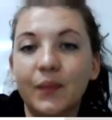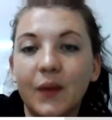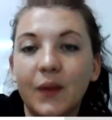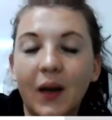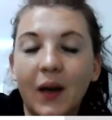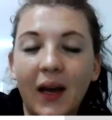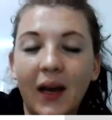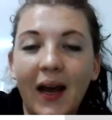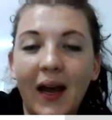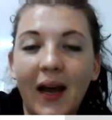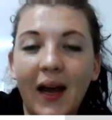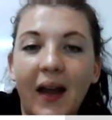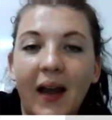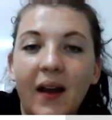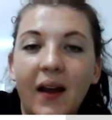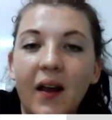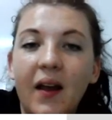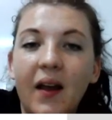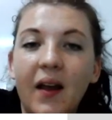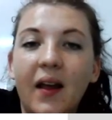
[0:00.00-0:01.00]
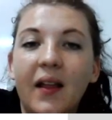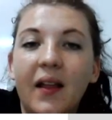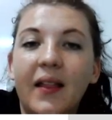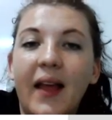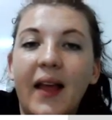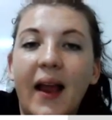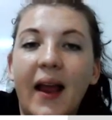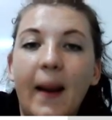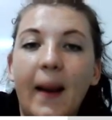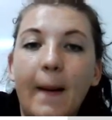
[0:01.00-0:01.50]
Okay,
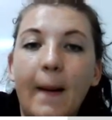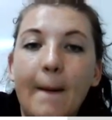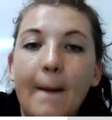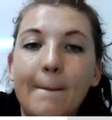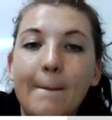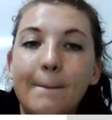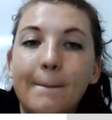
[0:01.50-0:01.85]
they